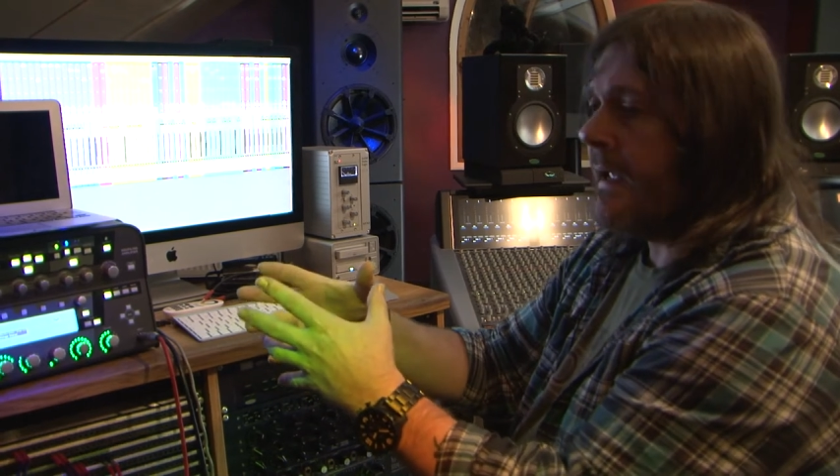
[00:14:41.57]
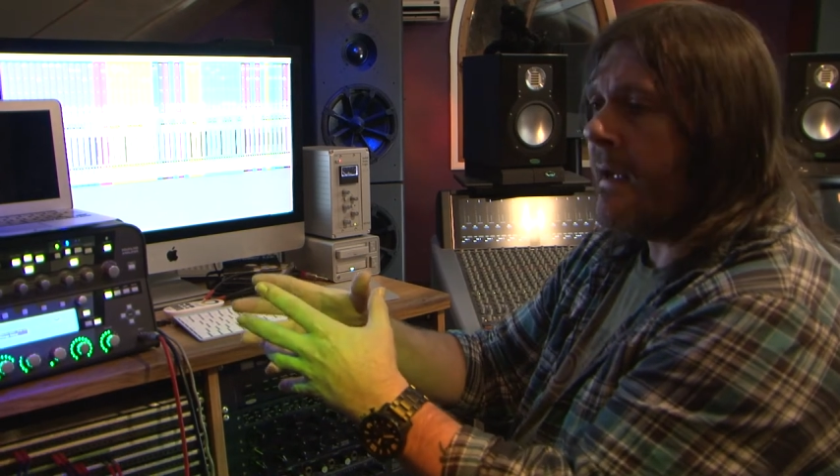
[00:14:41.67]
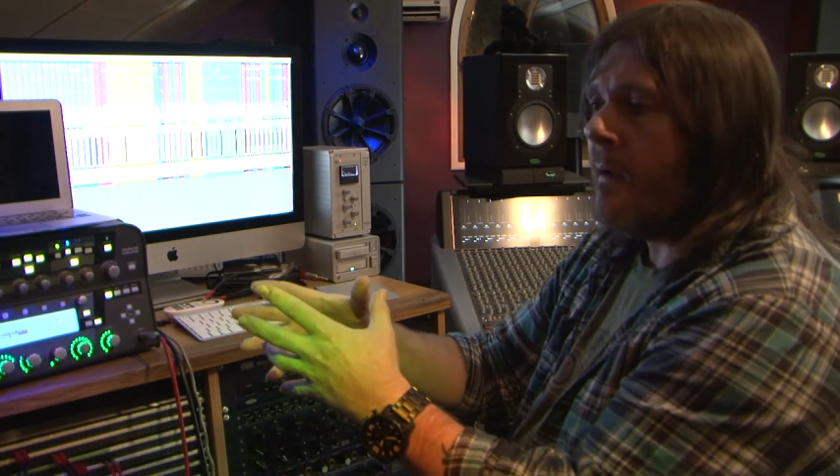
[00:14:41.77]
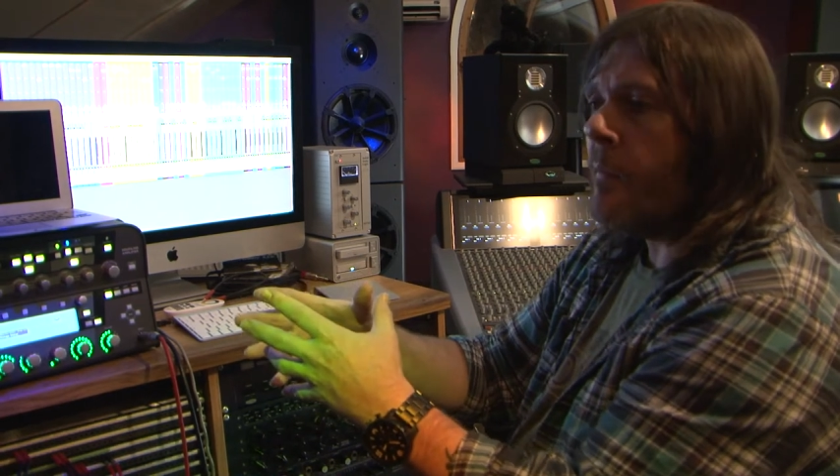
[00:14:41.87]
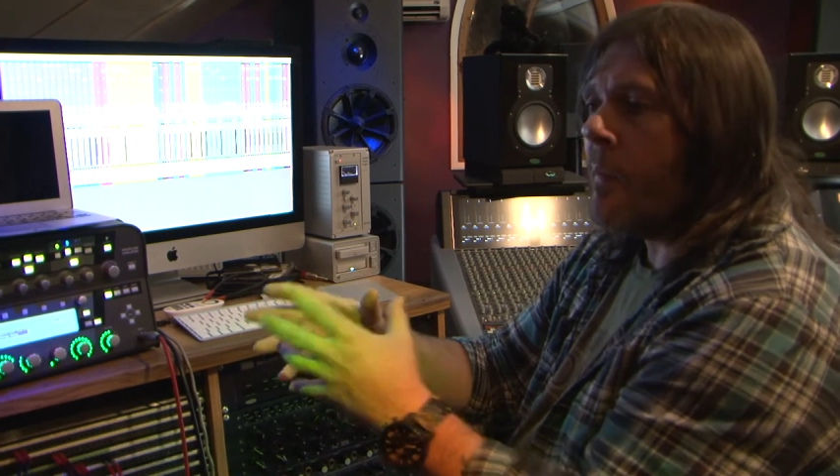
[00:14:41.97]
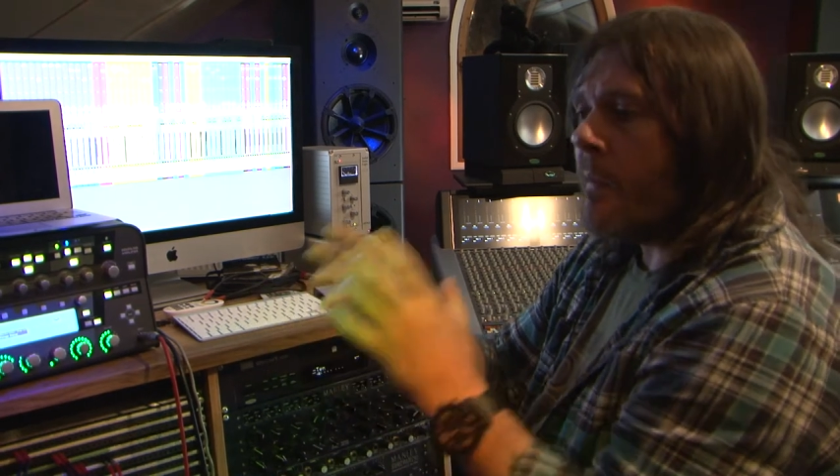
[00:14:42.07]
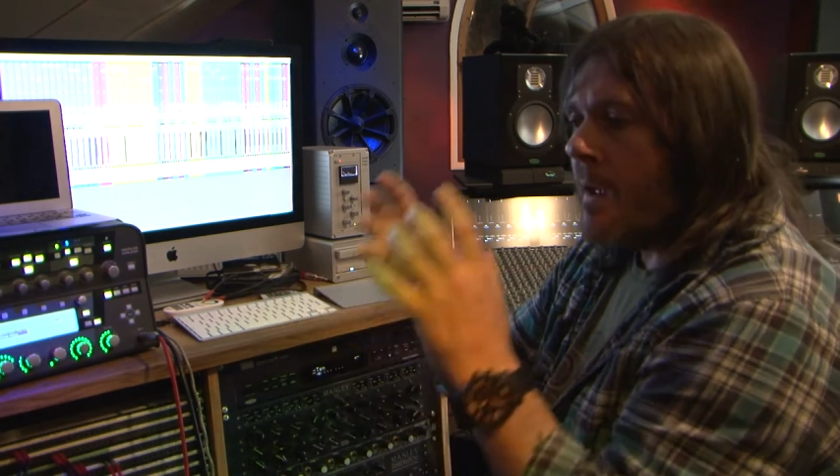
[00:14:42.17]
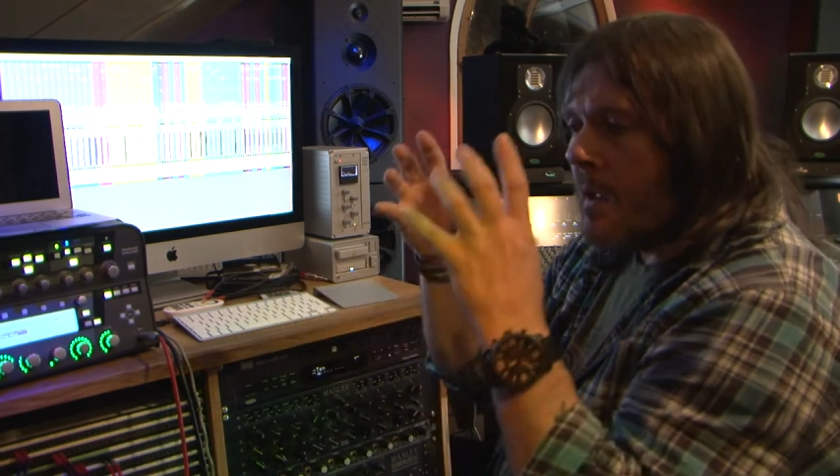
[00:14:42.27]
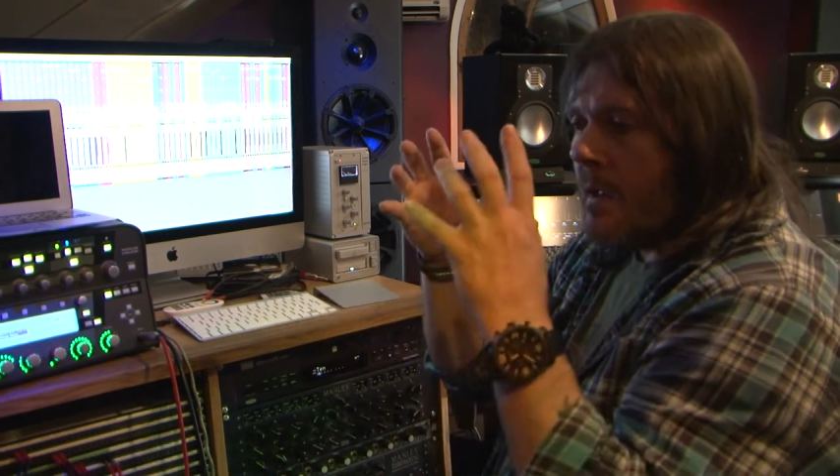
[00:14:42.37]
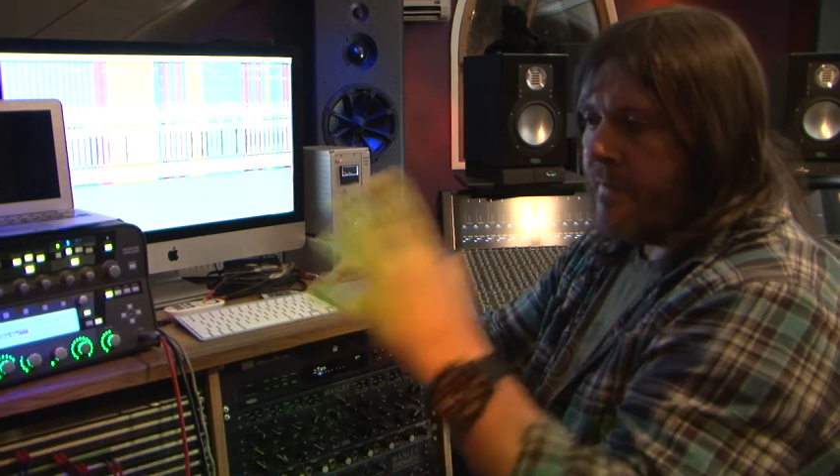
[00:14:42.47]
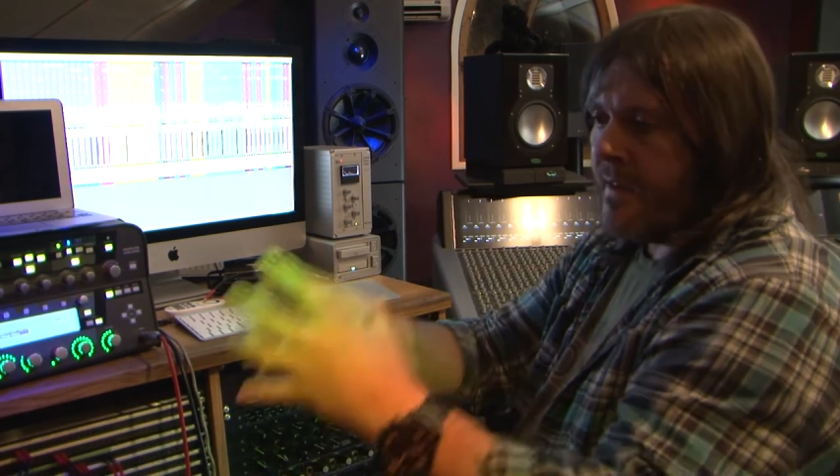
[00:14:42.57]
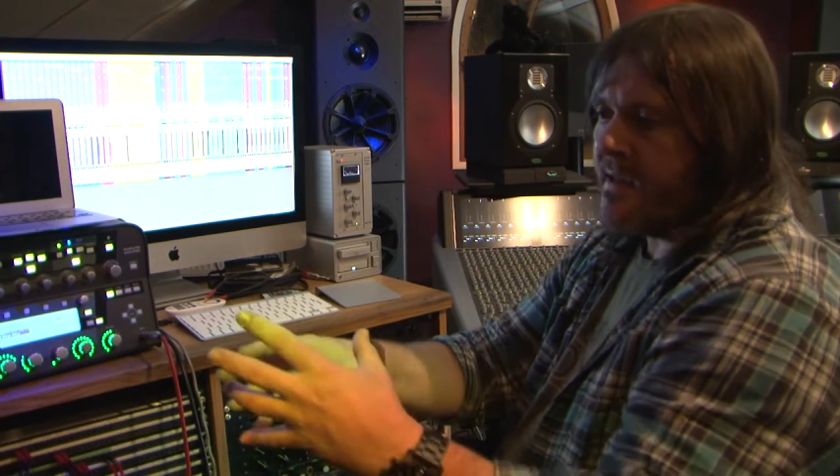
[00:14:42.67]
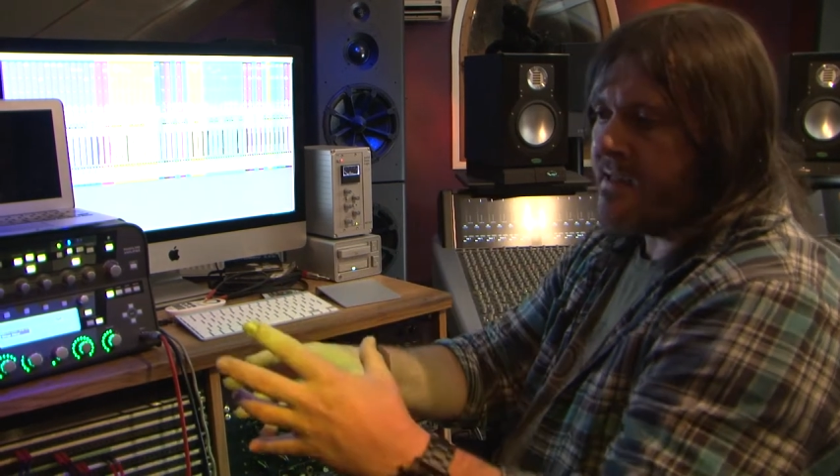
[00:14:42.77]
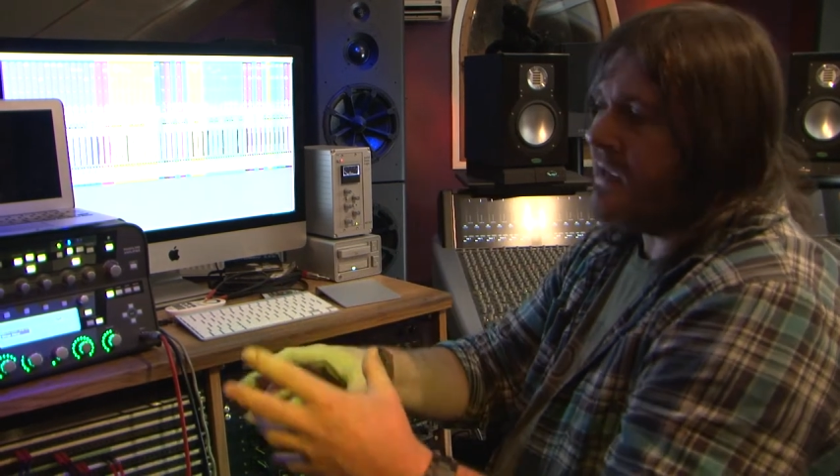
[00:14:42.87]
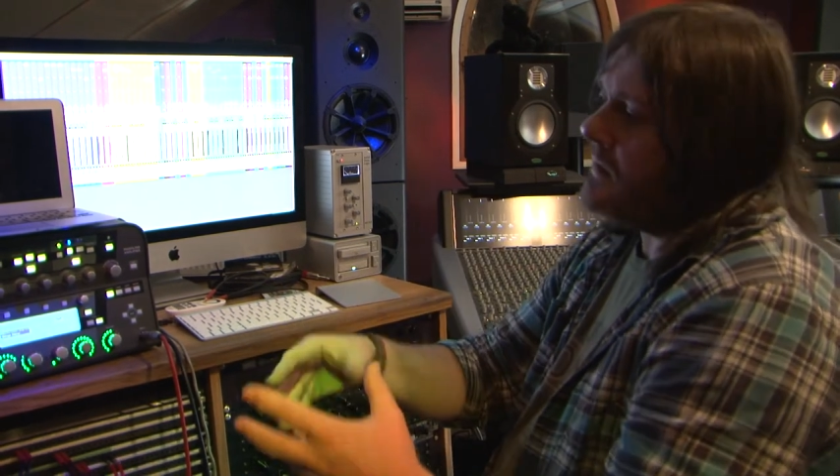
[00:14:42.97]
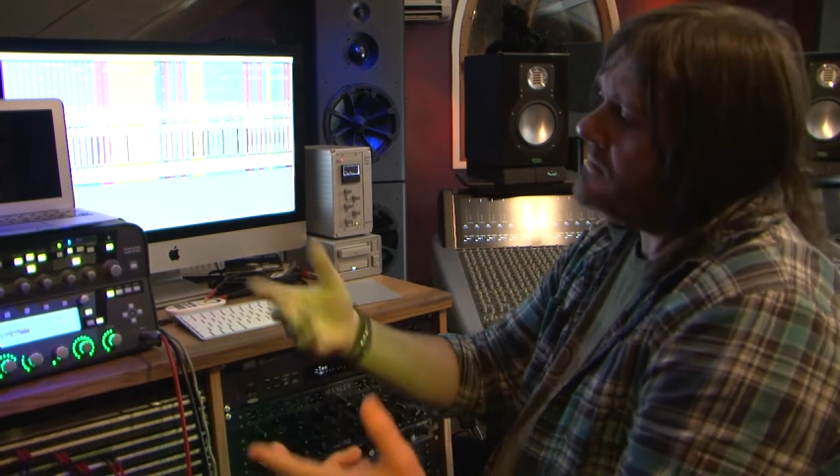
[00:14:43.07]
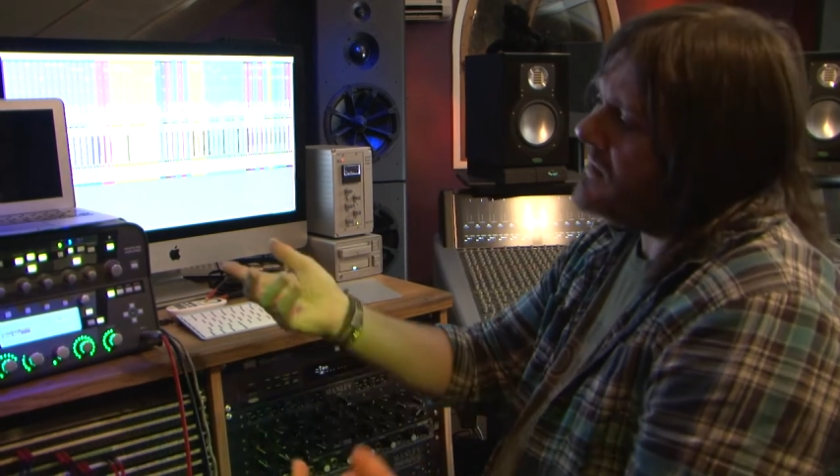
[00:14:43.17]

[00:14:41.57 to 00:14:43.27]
album their sounds.